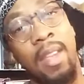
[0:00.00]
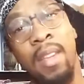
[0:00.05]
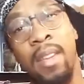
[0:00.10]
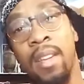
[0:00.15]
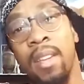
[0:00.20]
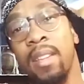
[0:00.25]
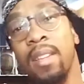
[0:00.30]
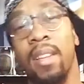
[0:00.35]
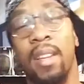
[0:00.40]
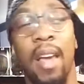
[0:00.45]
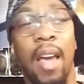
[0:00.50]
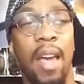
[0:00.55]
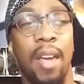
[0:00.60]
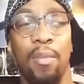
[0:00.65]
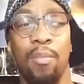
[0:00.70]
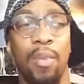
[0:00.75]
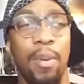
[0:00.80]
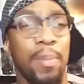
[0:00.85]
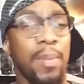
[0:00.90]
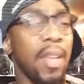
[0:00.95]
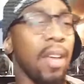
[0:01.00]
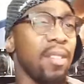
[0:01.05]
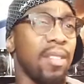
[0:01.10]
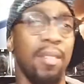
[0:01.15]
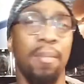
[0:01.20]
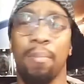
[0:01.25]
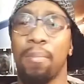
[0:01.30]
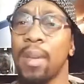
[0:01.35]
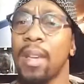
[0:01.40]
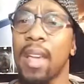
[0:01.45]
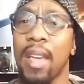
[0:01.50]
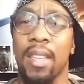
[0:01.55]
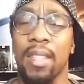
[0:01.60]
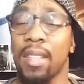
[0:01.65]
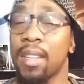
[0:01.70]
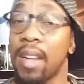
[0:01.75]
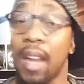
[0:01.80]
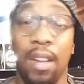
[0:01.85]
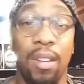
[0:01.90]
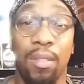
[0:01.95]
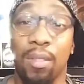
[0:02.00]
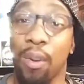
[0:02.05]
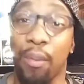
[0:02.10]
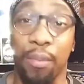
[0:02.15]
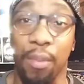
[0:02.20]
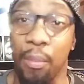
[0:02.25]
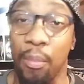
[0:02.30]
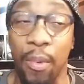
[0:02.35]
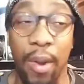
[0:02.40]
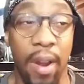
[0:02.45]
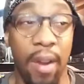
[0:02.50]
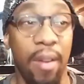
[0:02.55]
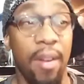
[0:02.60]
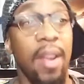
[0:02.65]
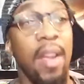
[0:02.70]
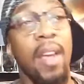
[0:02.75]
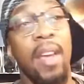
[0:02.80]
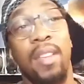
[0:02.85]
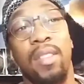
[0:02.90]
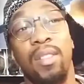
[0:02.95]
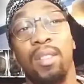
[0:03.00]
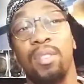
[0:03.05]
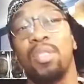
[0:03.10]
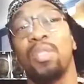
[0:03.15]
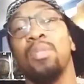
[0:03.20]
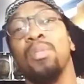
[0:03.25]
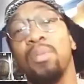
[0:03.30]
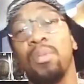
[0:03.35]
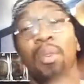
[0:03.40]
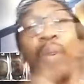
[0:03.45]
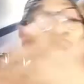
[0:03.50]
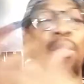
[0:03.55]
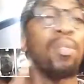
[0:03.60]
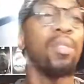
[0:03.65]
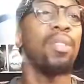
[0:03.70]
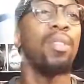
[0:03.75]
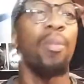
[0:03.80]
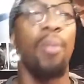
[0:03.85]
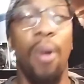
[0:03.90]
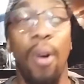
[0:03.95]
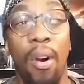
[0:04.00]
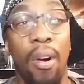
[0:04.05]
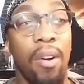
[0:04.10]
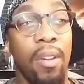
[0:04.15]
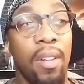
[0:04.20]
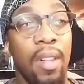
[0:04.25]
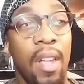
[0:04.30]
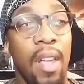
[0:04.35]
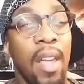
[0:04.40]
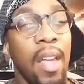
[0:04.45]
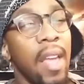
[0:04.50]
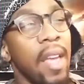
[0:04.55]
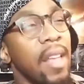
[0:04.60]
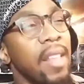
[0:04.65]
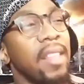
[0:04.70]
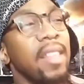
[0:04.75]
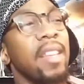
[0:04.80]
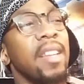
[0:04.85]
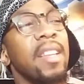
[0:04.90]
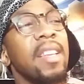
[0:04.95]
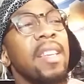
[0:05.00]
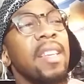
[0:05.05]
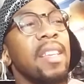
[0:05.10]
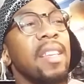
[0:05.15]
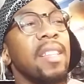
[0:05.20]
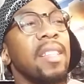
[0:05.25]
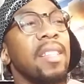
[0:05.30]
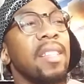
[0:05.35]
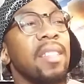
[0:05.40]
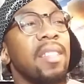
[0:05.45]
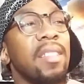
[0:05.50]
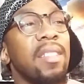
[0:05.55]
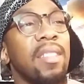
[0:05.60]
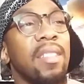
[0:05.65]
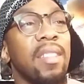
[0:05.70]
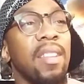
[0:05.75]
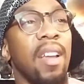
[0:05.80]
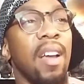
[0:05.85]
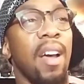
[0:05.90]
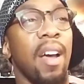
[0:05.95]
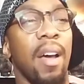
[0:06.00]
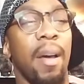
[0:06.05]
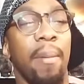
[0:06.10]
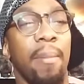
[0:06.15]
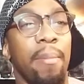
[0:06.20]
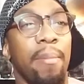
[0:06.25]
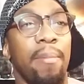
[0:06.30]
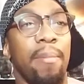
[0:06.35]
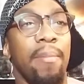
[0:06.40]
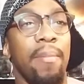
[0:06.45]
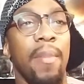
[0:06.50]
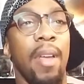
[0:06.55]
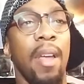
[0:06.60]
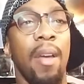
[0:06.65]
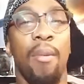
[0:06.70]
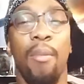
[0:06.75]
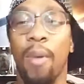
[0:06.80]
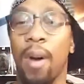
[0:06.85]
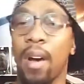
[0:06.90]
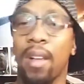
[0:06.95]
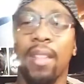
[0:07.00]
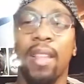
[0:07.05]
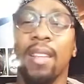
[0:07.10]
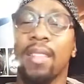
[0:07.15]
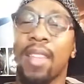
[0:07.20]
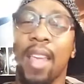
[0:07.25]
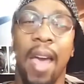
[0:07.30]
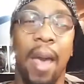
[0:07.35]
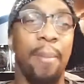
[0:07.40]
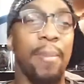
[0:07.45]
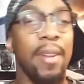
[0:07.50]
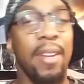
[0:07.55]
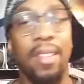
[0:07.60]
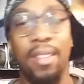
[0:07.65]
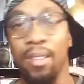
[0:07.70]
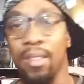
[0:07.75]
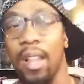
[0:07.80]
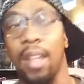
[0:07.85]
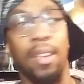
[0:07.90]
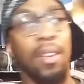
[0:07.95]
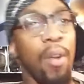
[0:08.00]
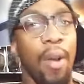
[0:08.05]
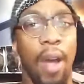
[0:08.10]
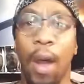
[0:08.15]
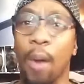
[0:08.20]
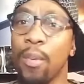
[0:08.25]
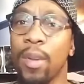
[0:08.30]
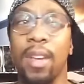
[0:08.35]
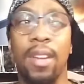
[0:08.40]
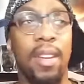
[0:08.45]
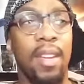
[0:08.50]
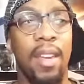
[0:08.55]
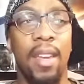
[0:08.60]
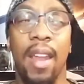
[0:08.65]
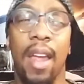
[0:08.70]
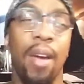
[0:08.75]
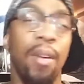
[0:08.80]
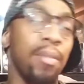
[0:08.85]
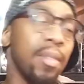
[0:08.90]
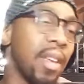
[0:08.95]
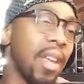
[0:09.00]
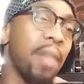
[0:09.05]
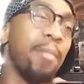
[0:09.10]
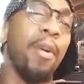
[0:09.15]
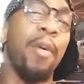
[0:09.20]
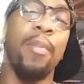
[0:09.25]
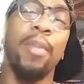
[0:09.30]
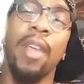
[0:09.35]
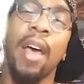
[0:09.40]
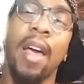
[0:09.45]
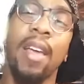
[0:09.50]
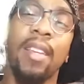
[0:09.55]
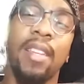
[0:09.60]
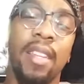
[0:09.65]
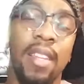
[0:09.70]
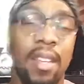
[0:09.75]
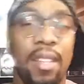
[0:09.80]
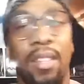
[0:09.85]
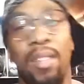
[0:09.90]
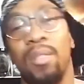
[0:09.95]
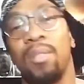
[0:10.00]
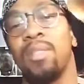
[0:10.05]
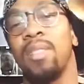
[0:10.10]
and then the guy whips out some big ass gun. I don't know from where. Starts shooting holes in the wall, and then he. While that's happening, they're like, "Yo, how are we gonna get out?" They came up with the idea to